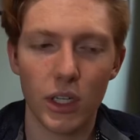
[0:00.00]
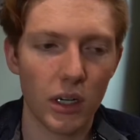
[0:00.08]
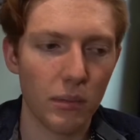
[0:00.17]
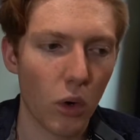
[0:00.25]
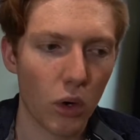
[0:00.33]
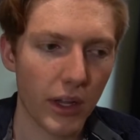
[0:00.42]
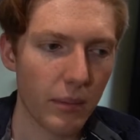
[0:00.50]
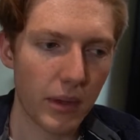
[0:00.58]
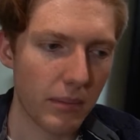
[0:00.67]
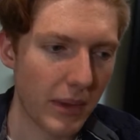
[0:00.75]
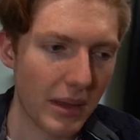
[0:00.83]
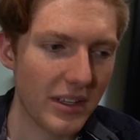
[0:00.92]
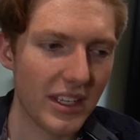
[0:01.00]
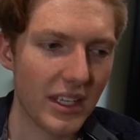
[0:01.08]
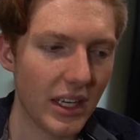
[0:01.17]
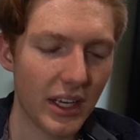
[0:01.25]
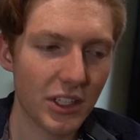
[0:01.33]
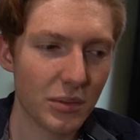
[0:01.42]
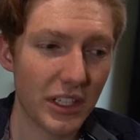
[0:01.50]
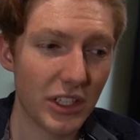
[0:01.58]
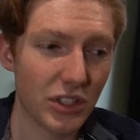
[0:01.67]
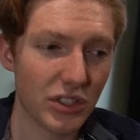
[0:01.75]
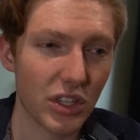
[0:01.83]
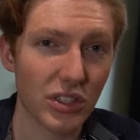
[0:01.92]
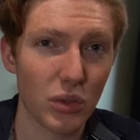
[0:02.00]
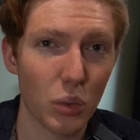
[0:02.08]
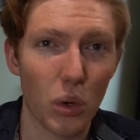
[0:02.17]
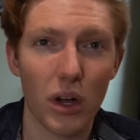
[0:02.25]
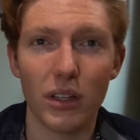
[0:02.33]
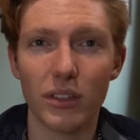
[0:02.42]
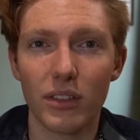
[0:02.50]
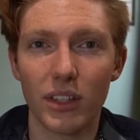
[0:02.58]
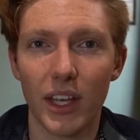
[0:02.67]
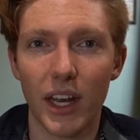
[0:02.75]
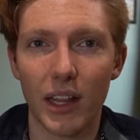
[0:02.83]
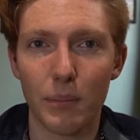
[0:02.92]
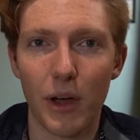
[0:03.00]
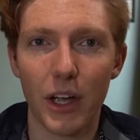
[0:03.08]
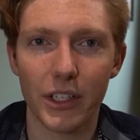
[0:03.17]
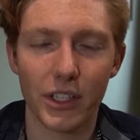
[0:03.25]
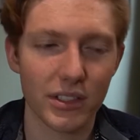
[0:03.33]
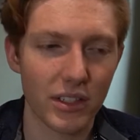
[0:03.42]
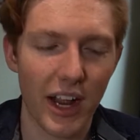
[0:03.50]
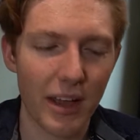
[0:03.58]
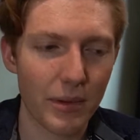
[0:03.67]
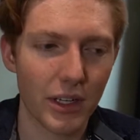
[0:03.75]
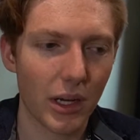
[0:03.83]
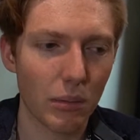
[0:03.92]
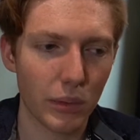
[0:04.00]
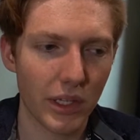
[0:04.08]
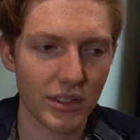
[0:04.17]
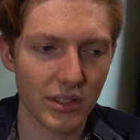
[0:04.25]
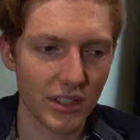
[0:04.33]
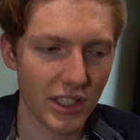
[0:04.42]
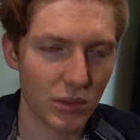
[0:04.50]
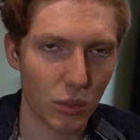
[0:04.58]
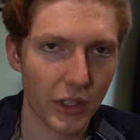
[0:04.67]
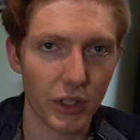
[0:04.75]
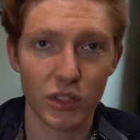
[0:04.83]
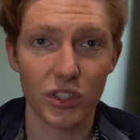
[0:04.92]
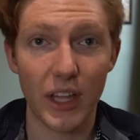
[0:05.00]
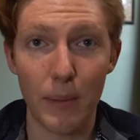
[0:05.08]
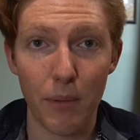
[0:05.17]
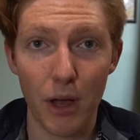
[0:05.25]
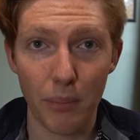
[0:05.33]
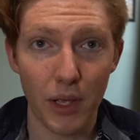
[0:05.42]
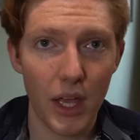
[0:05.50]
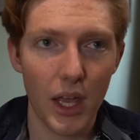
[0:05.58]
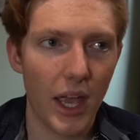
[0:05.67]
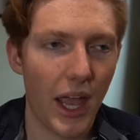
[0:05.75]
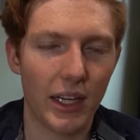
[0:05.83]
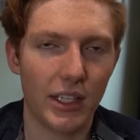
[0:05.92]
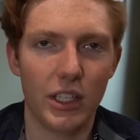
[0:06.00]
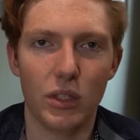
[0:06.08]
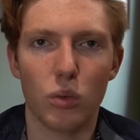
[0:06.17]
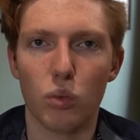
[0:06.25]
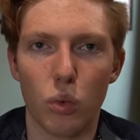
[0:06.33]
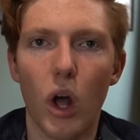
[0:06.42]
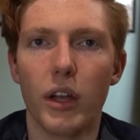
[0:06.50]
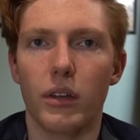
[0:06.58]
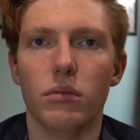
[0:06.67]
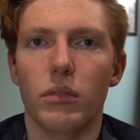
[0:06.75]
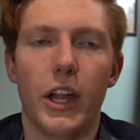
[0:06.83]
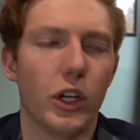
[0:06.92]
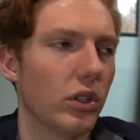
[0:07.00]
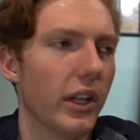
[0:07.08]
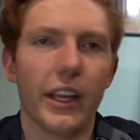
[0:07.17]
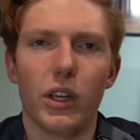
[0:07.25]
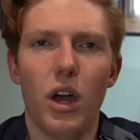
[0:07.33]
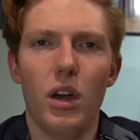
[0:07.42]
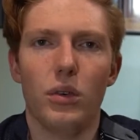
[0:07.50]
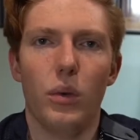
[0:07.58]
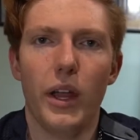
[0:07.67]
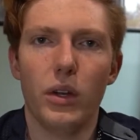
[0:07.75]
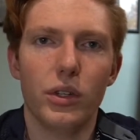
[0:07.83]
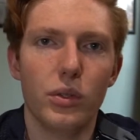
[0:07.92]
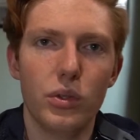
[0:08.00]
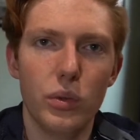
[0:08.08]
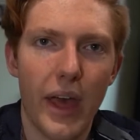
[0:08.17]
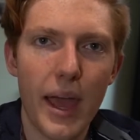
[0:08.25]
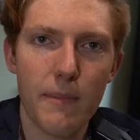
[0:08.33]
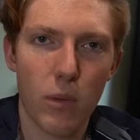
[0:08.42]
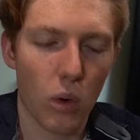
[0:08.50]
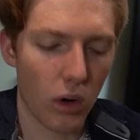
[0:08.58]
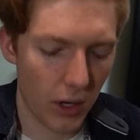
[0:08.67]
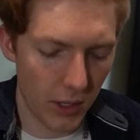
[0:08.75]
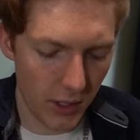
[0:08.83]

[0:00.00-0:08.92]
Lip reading: Or, I mean, maybe he is, but he just doesn't want to get out of the pocket because there have been a couple plays this season where he'll step up and he'll run. And you're like, oh, why don't you do that more?